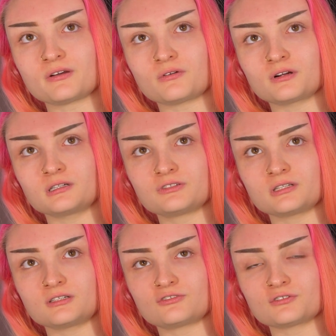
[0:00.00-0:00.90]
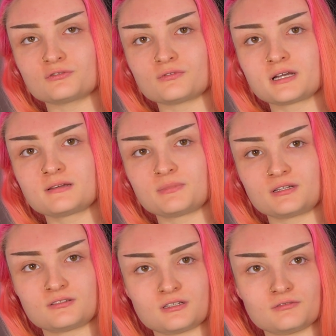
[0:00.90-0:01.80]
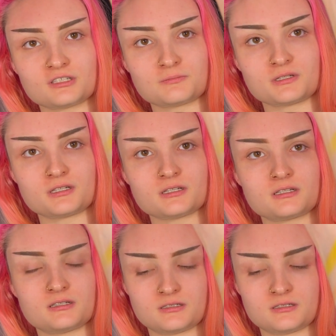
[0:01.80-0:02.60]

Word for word: orange than a true red, but it still looks pretty good.